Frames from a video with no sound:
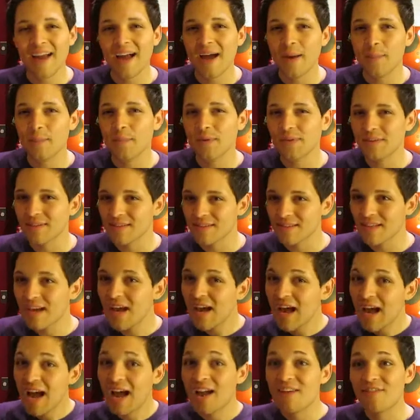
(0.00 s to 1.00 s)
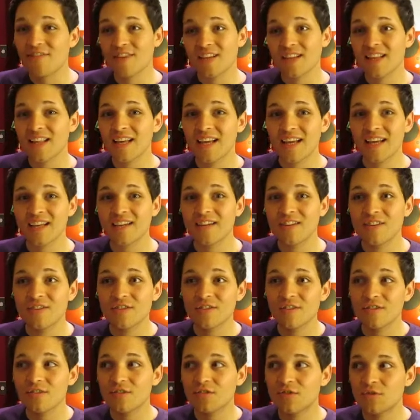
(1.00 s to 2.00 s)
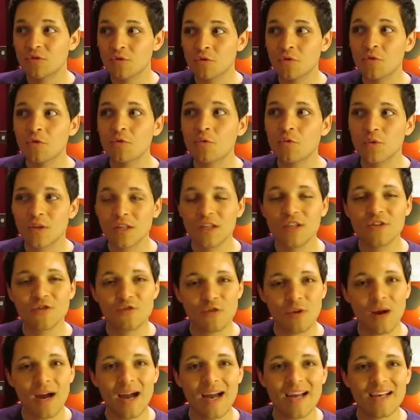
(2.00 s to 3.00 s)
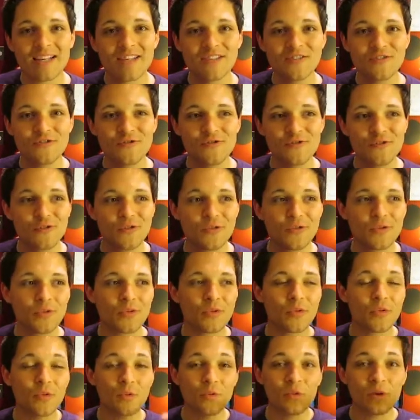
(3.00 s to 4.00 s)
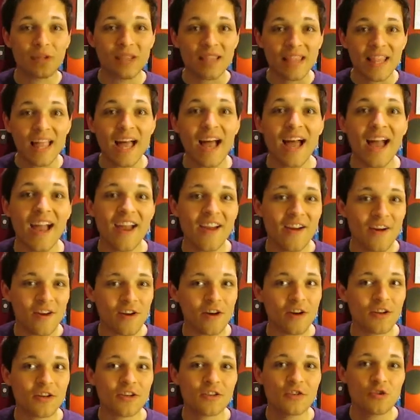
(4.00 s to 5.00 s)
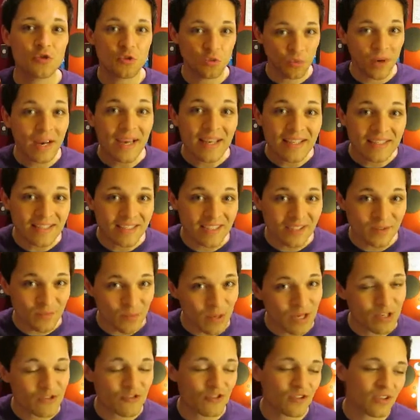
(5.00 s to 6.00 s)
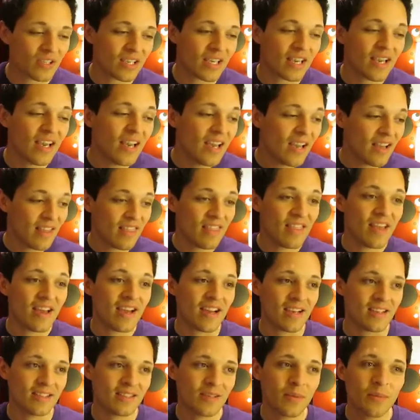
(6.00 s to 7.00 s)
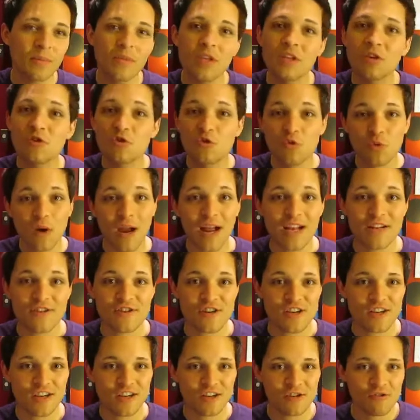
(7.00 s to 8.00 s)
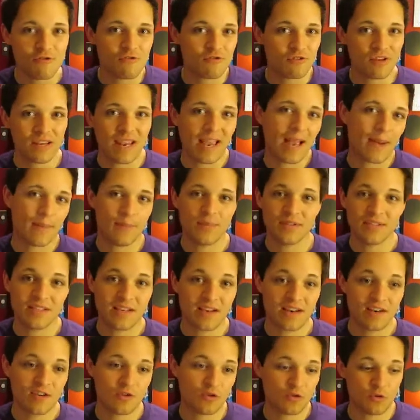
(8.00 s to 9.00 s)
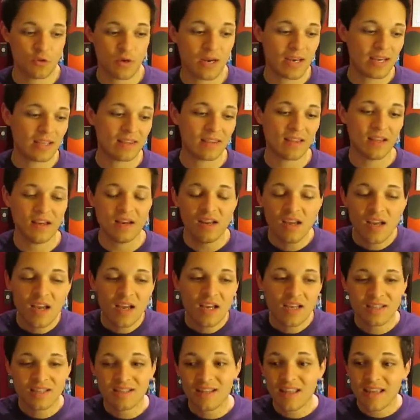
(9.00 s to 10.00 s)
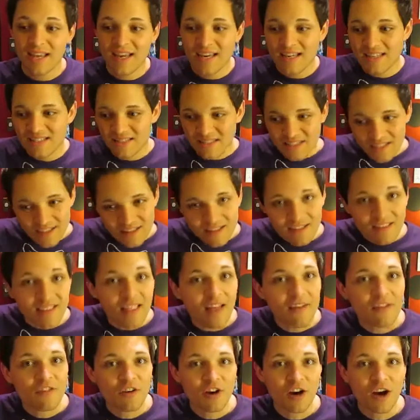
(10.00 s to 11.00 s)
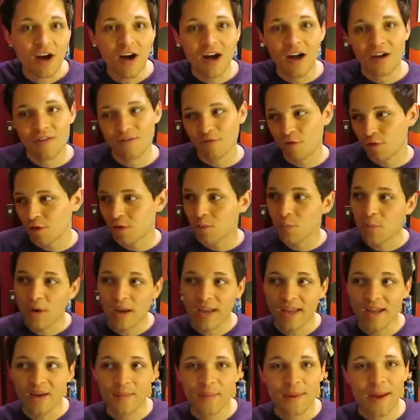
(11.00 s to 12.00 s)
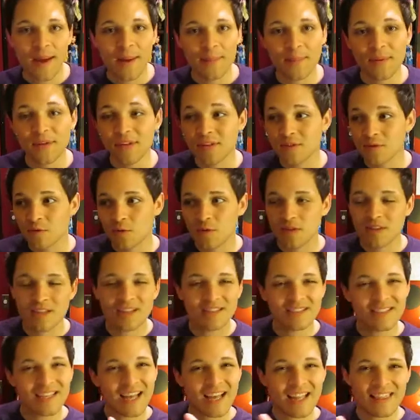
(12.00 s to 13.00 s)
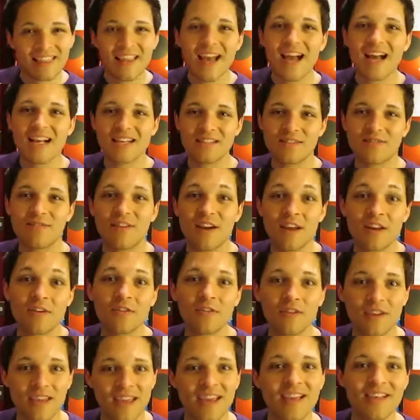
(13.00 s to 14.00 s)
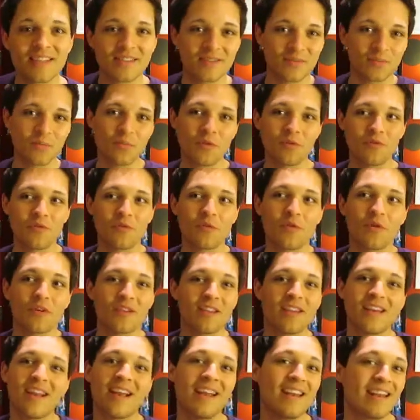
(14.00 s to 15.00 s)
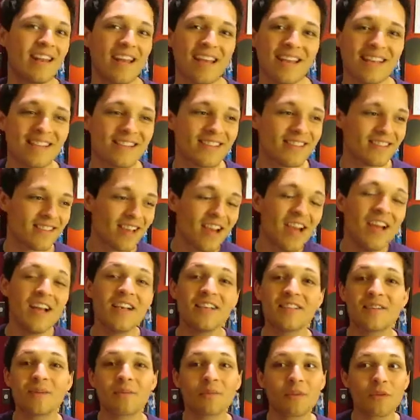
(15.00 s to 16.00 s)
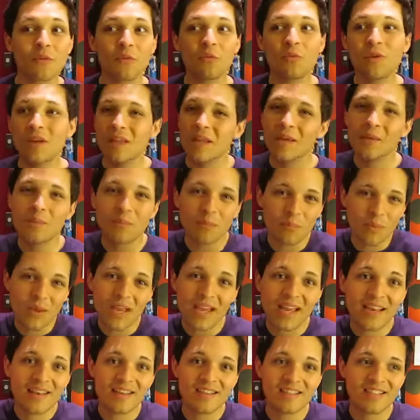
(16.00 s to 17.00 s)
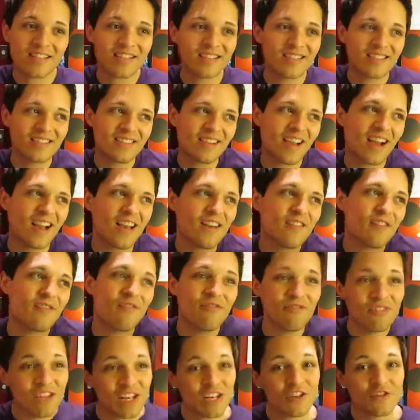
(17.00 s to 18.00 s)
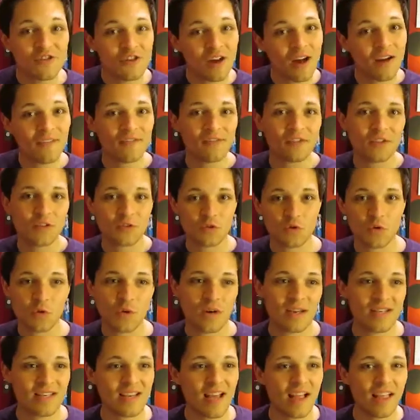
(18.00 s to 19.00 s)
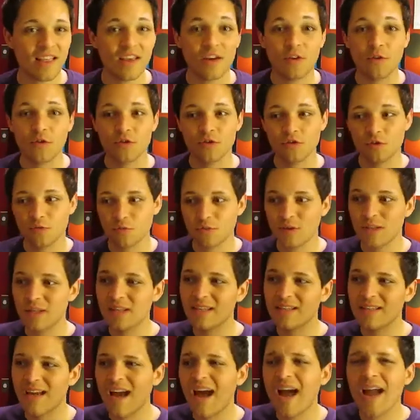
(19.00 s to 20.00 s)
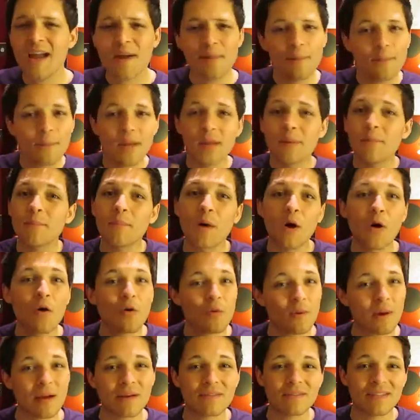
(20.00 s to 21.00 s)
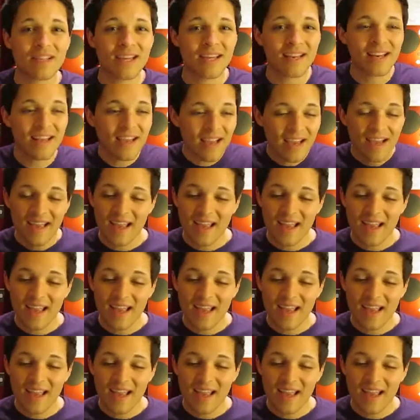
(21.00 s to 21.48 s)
happens. I feel like Tsunku really tries to rely on trains especially, that something tragic usually happens at a train that they see the lover off or the breakup happens or there's that last final kiss before the night ends. Something really big to kind of finish off the storytelling or to really tie a big bow around it.